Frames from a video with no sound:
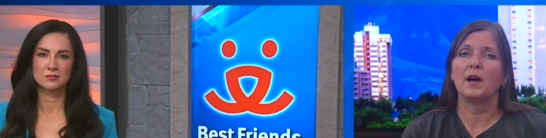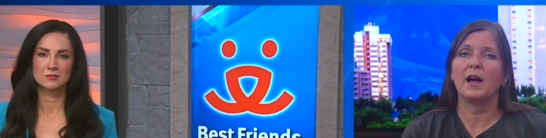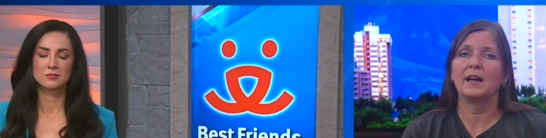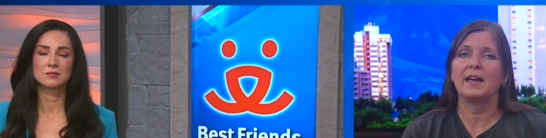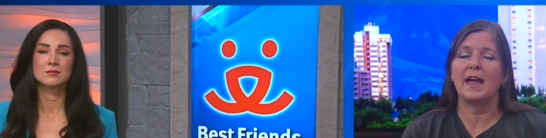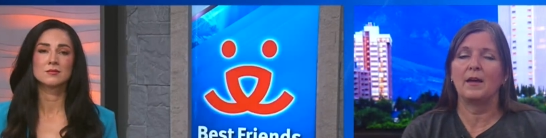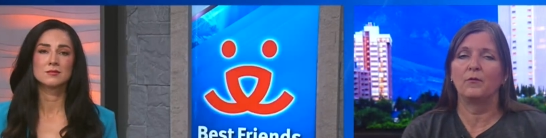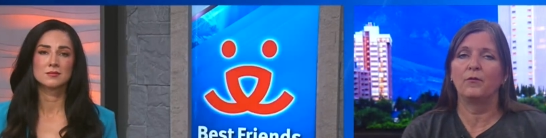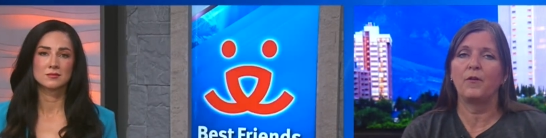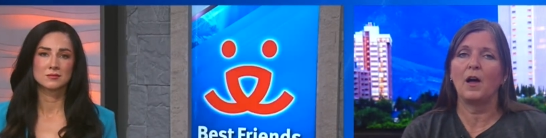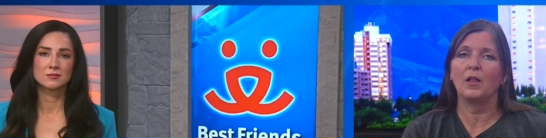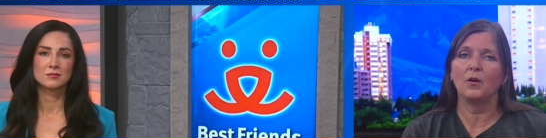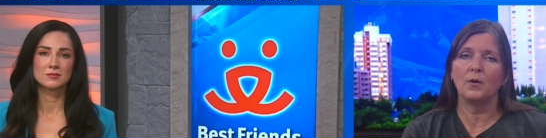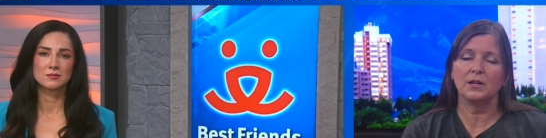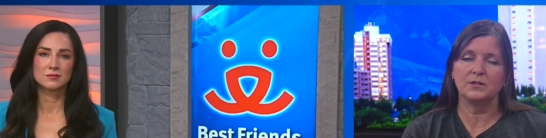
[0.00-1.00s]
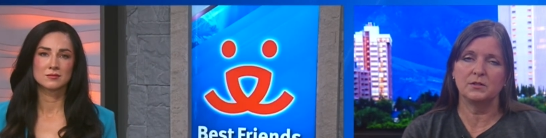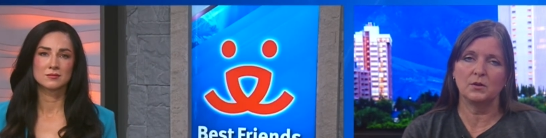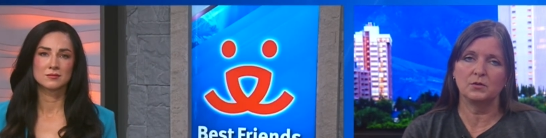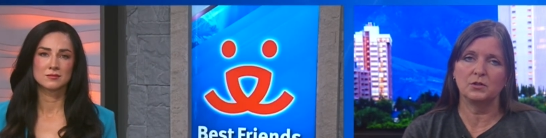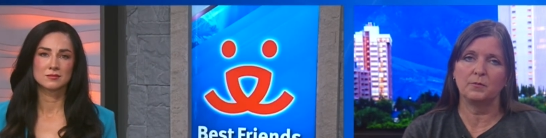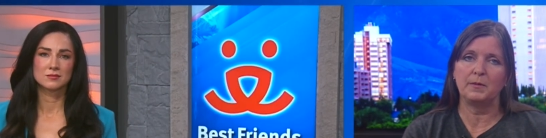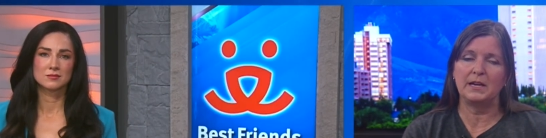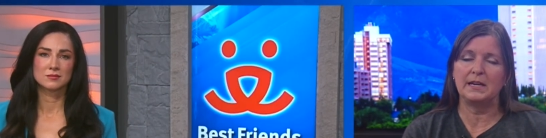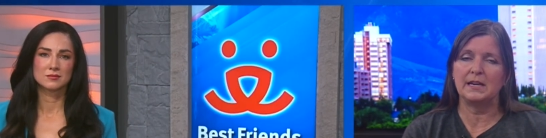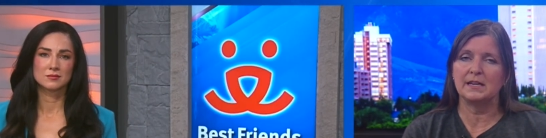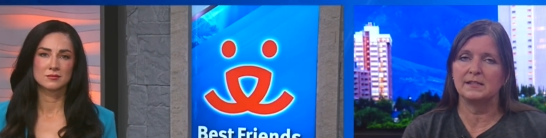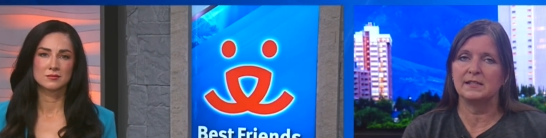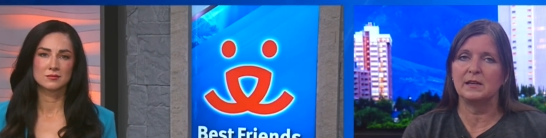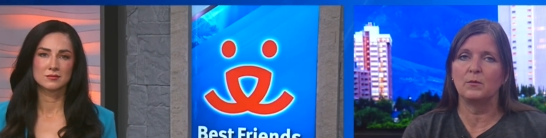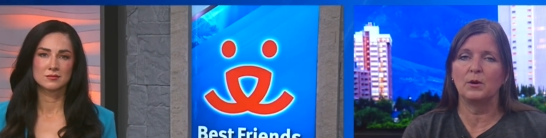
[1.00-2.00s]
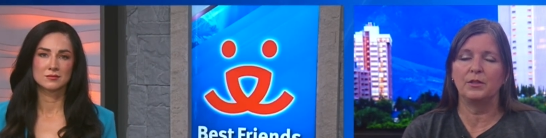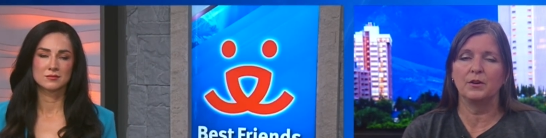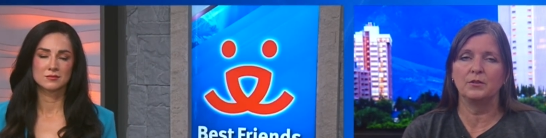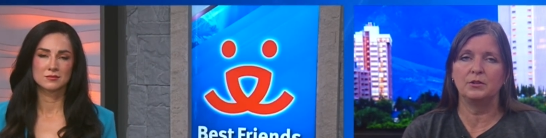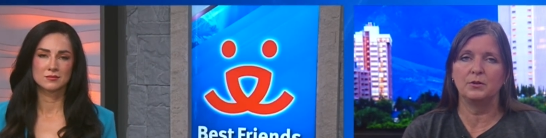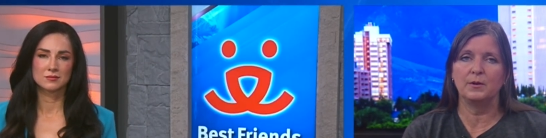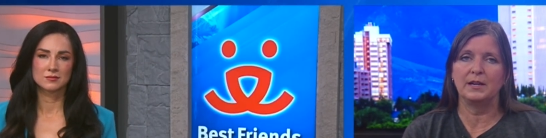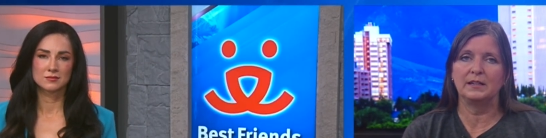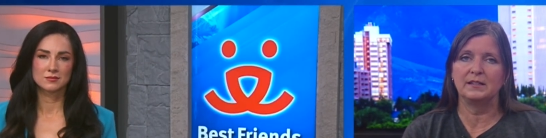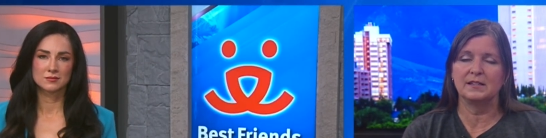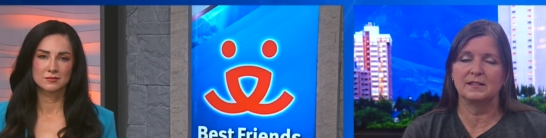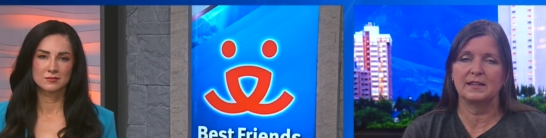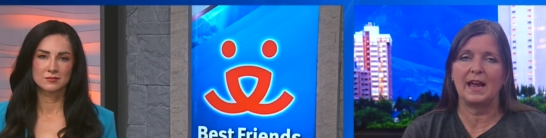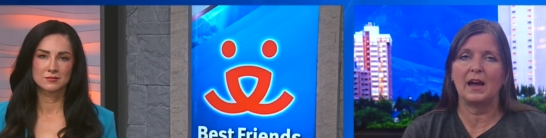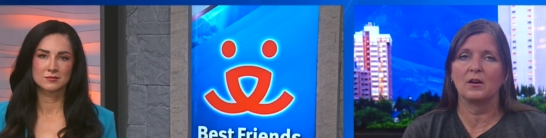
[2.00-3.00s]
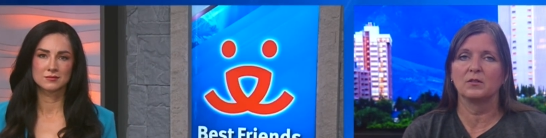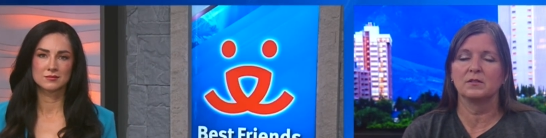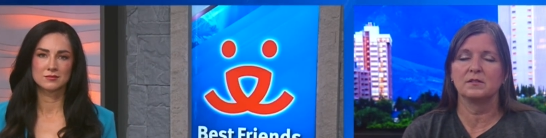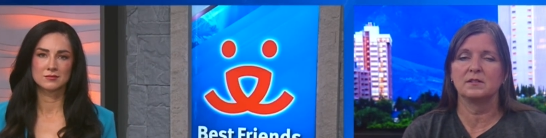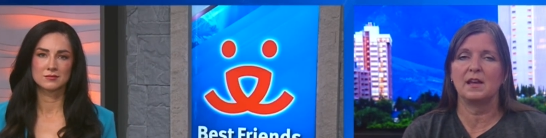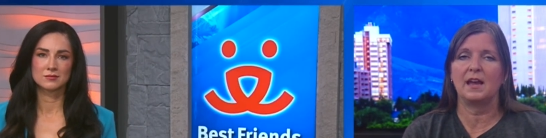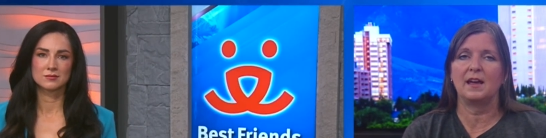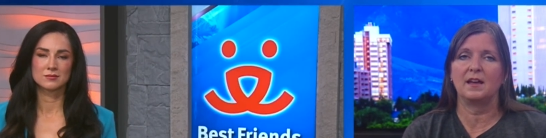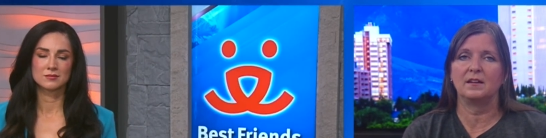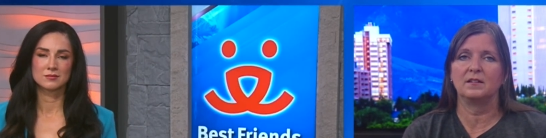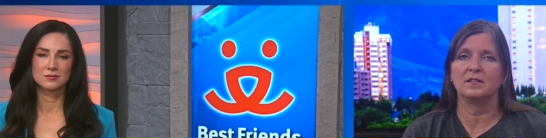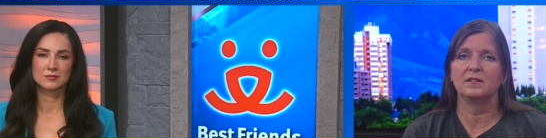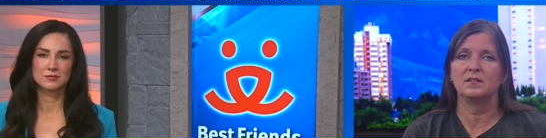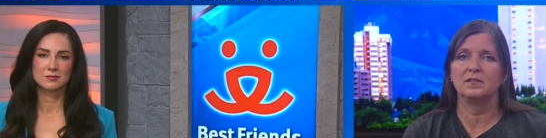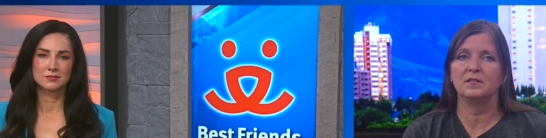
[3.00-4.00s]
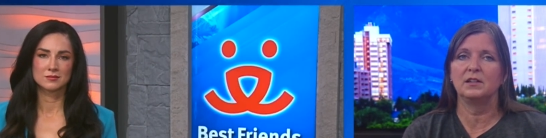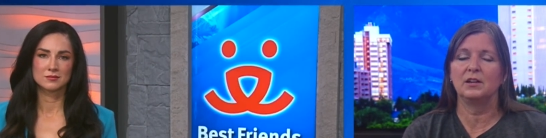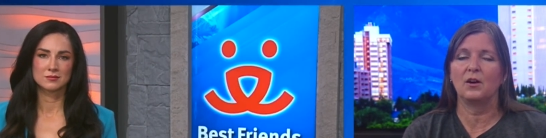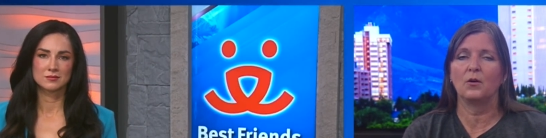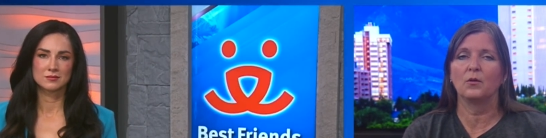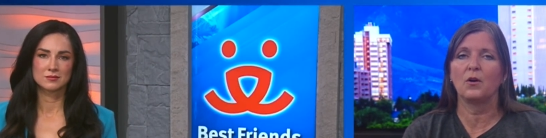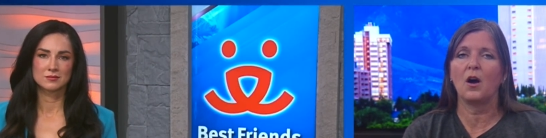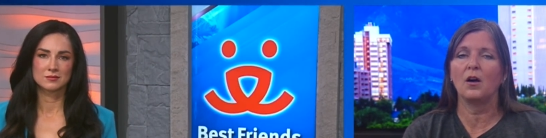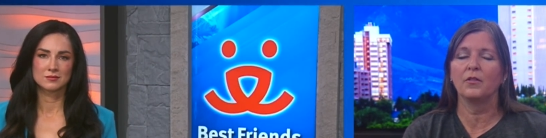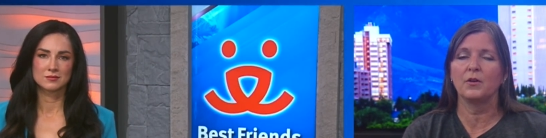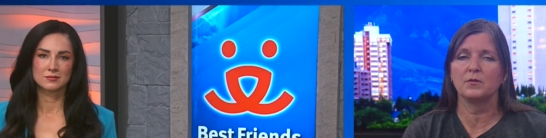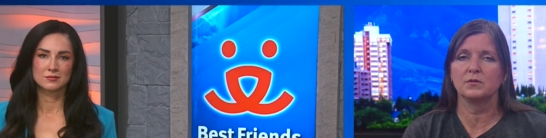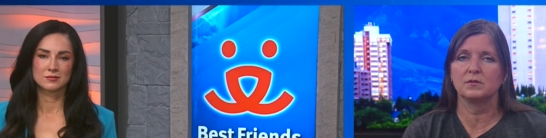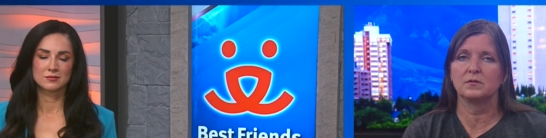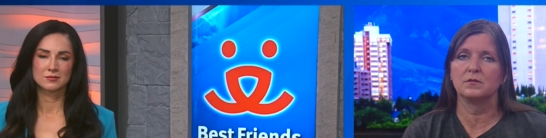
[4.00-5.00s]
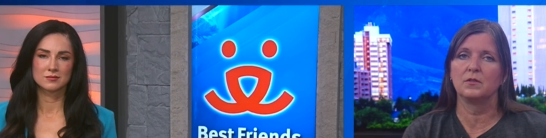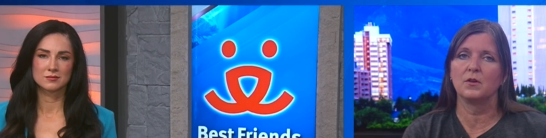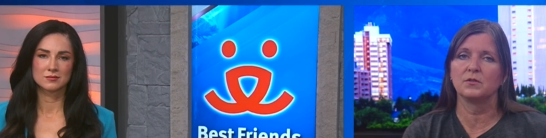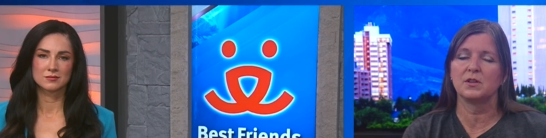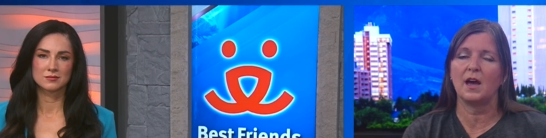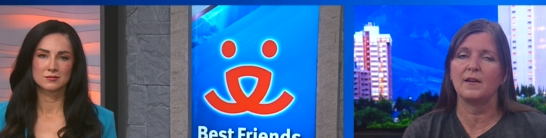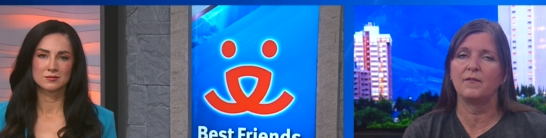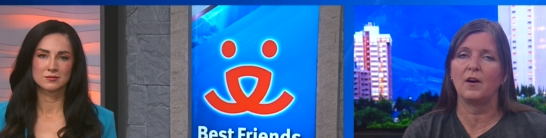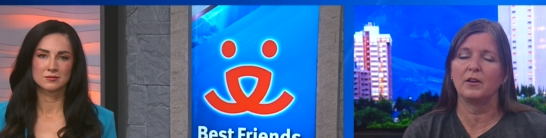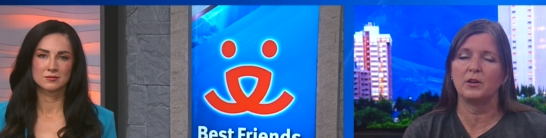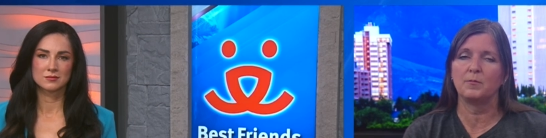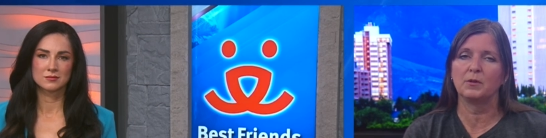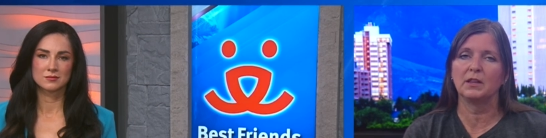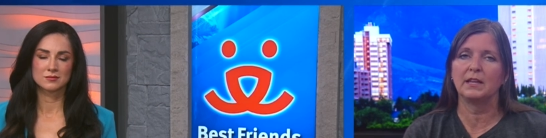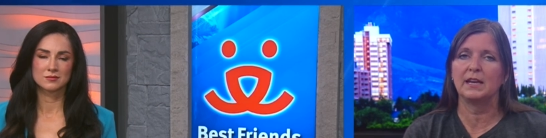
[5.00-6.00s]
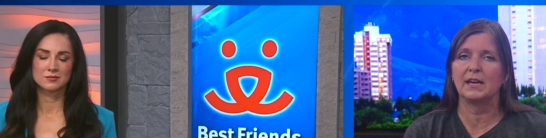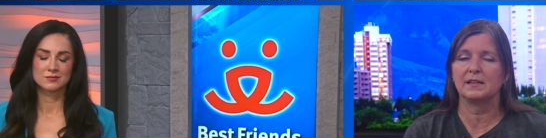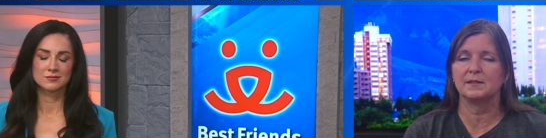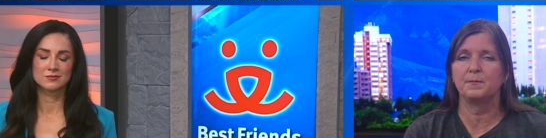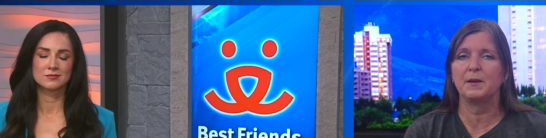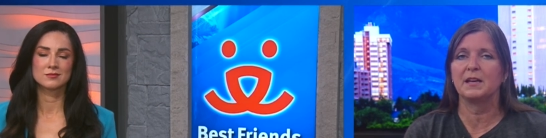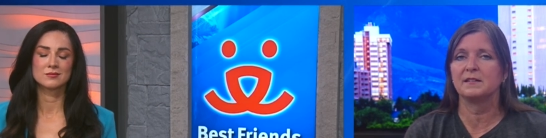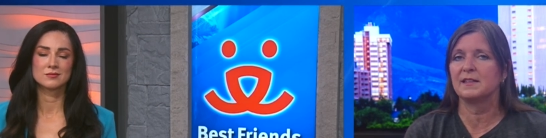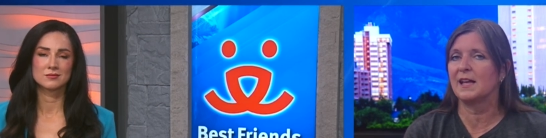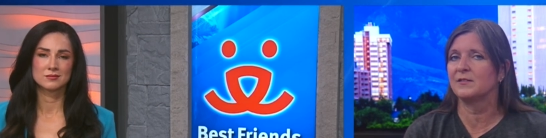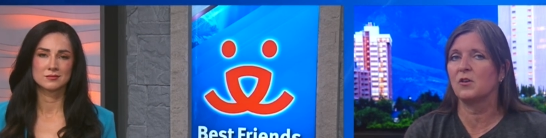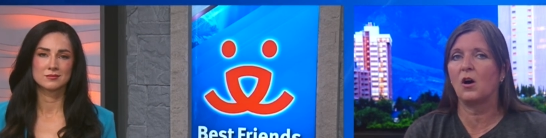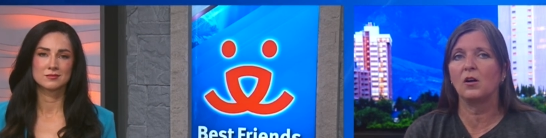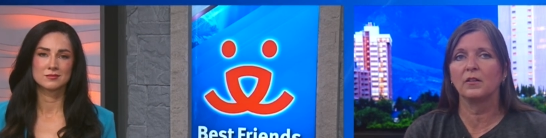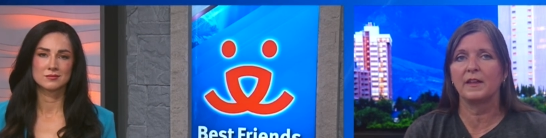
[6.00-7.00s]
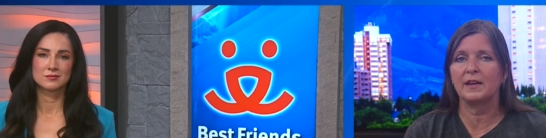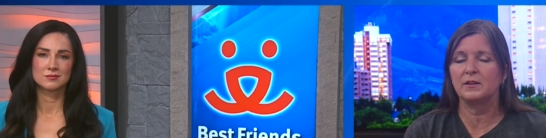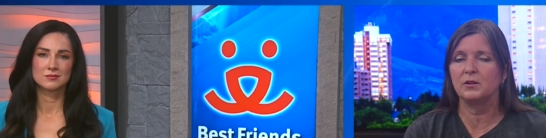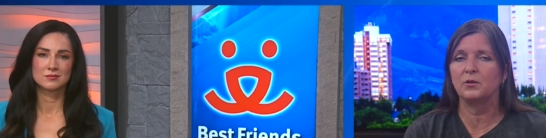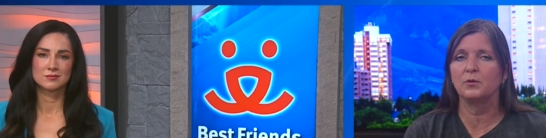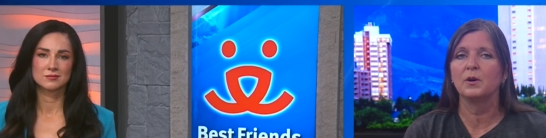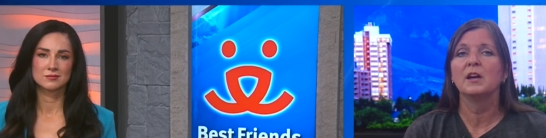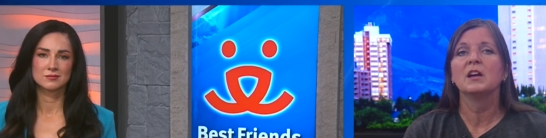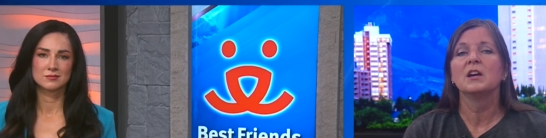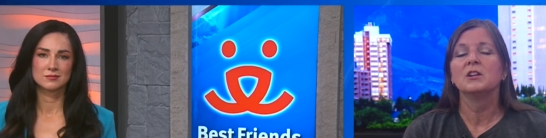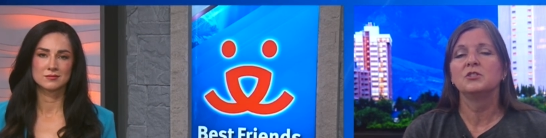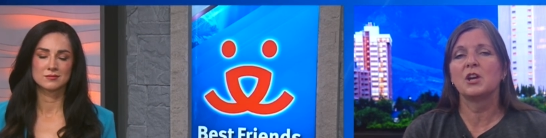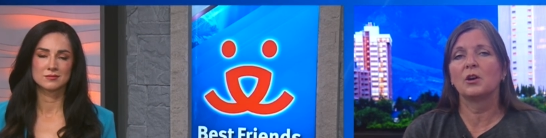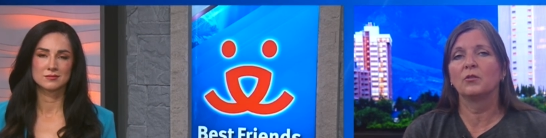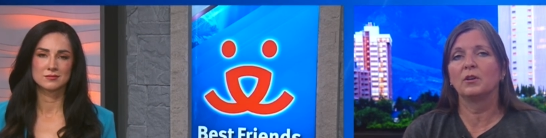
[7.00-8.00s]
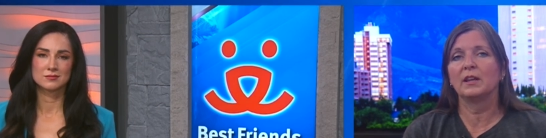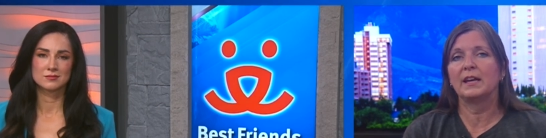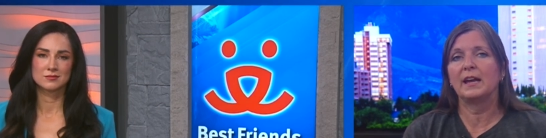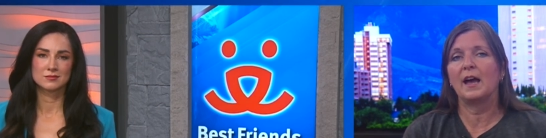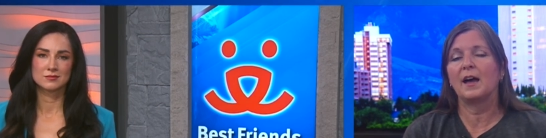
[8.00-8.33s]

Speaker 1: again, follow on social media, see when they're doing discounts, and you know, call those those high volume clinics because that's all they do generally.